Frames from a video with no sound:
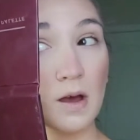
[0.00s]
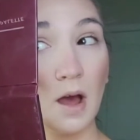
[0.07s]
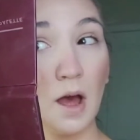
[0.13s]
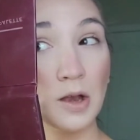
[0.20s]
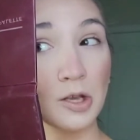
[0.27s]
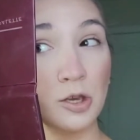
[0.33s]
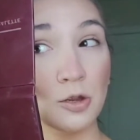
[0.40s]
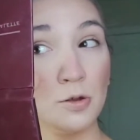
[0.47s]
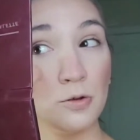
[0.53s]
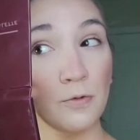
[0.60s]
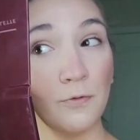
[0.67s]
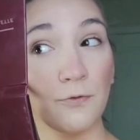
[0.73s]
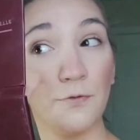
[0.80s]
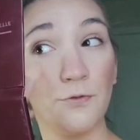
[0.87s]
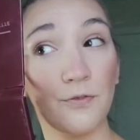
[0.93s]
a
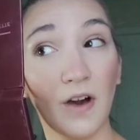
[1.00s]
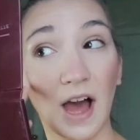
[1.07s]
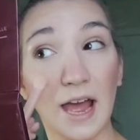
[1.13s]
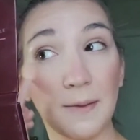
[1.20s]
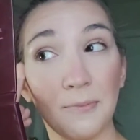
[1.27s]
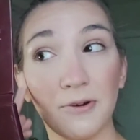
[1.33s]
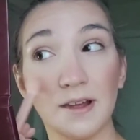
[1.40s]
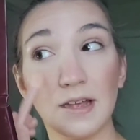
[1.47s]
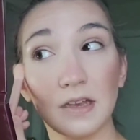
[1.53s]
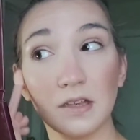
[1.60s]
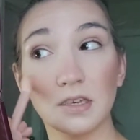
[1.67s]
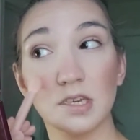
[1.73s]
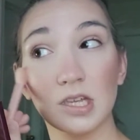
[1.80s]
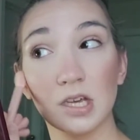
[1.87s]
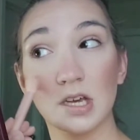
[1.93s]
too
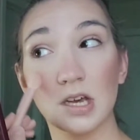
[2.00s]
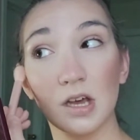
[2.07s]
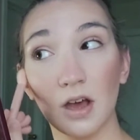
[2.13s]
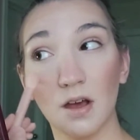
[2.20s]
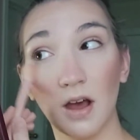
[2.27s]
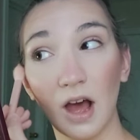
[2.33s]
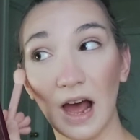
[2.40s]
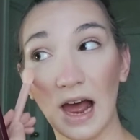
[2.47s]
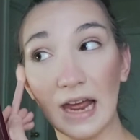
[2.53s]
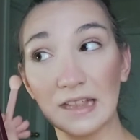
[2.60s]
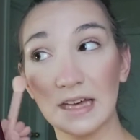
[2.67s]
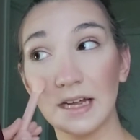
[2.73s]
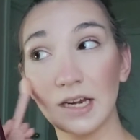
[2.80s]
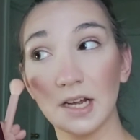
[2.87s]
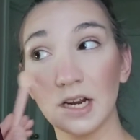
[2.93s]
vibrant
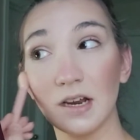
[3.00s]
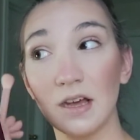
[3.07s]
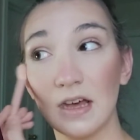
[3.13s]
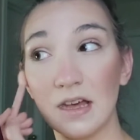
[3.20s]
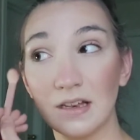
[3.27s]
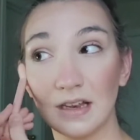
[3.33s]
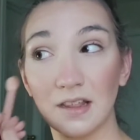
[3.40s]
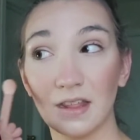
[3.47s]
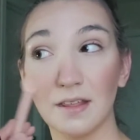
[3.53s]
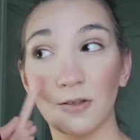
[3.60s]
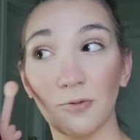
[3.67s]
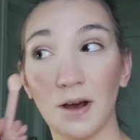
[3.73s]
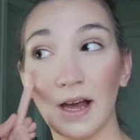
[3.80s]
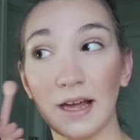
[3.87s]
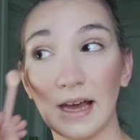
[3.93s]
highlighter. This is
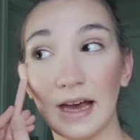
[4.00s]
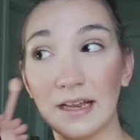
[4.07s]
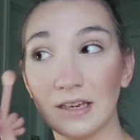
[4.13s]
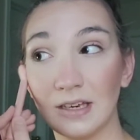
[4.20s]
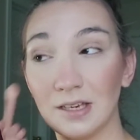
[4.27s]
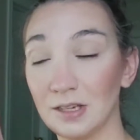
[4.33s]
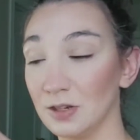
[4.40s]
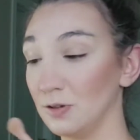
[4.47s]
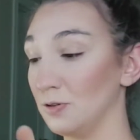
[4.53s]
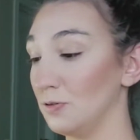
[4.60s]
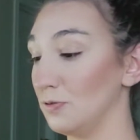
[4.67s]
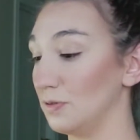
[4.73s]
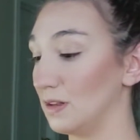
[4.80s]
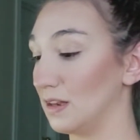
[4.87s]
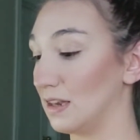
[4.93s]
why I
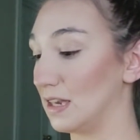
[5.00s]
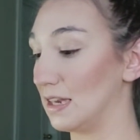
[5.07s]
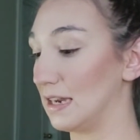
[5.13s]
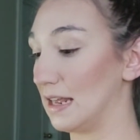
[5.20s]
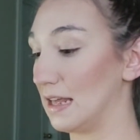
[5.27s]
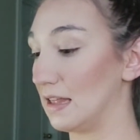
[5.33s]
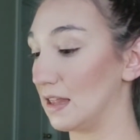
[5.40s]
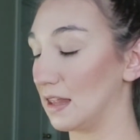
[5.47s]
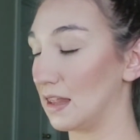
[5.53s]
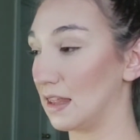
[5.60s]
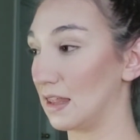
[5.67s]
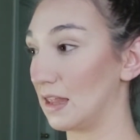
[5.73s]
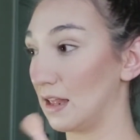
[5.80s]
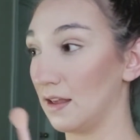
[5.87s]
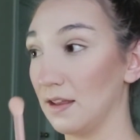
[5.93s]
do
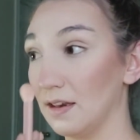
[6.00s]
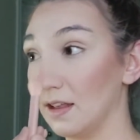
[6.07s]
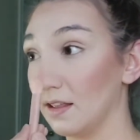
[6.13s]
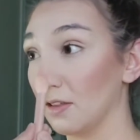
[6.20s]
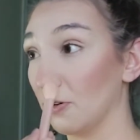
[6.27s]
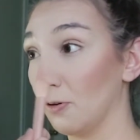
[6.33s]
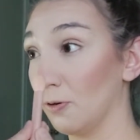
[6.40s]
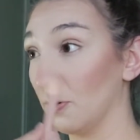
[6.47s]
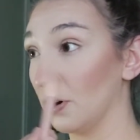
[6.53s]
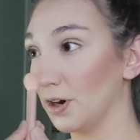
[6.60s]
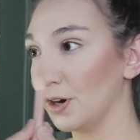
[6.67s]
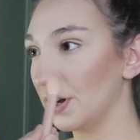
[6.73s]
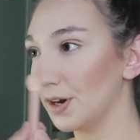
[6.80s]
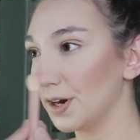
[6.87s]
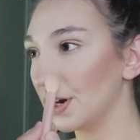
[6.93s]
this in this
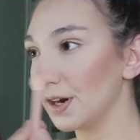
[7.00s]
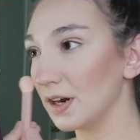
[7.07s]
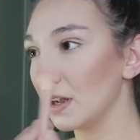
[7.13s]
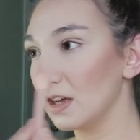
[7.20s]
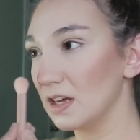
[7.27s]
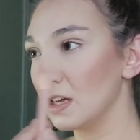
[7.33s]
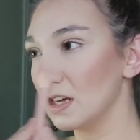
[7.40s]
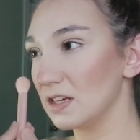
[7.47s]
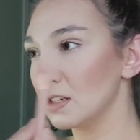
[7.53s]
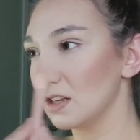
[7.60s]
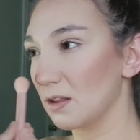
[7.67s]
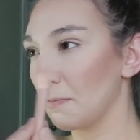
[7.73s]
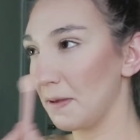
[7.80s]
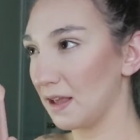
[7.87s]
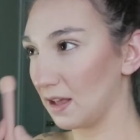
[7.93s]
order,
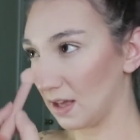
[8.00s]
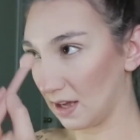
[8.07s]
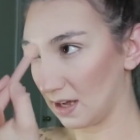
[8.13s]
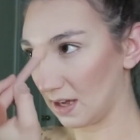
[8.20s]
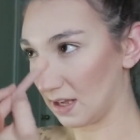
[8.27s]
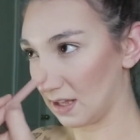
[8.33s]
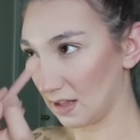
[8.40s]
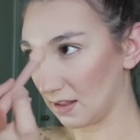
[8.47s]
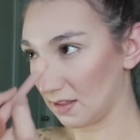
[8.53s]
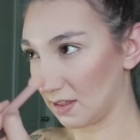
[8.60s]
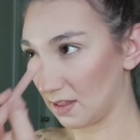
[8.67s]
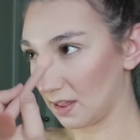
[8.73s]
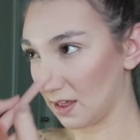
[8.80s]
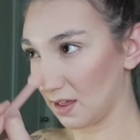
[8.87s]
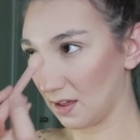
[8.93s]
just
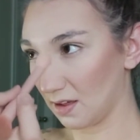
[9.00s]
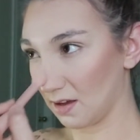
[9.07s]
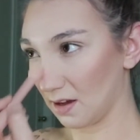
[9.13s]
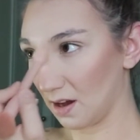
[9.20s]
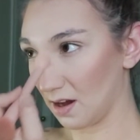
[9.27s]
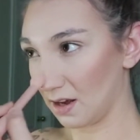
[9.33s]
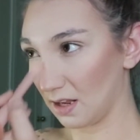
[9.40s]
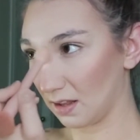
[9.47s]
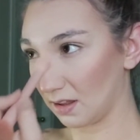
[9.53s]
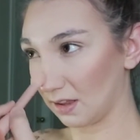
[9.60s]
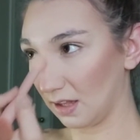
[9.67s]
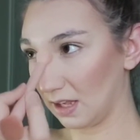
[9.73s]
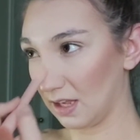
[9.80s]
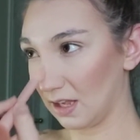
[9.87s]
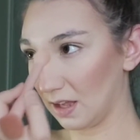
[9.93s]
because
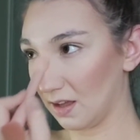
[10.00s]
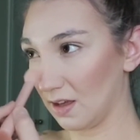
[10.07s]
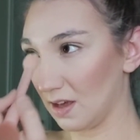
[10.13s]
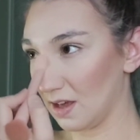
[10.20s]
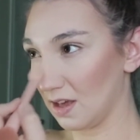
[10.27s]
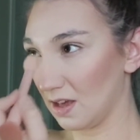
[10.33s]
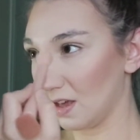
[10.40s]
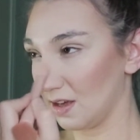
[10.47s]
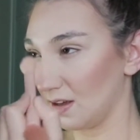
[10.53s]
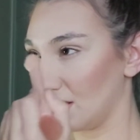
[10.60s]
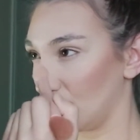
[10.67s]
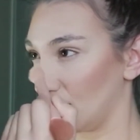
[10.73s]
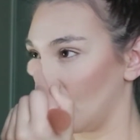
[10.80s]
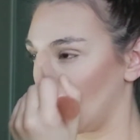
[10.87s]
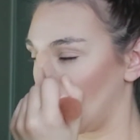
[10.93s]
honestly
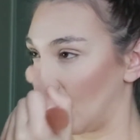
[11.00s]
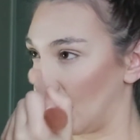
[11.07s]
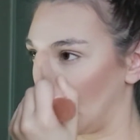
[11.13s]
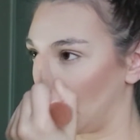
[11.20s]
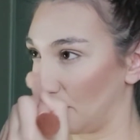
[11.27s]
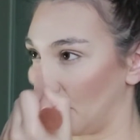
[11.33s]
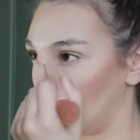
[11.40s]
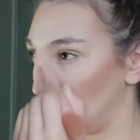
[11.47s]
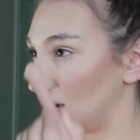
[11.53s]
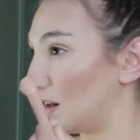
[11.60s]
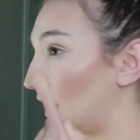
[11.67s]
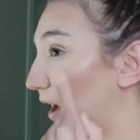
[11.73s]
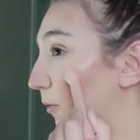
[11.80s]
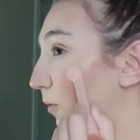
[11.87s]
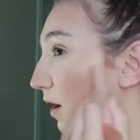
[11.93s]
I
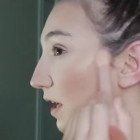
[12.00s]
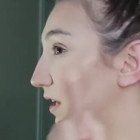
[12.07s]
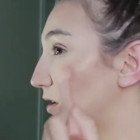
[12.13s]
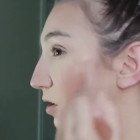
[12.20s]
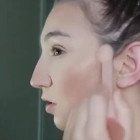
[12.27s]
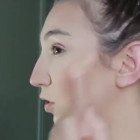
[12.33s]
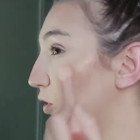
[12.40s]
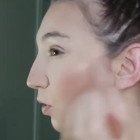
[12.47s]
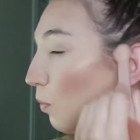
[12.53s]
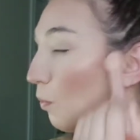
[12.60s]
want it to look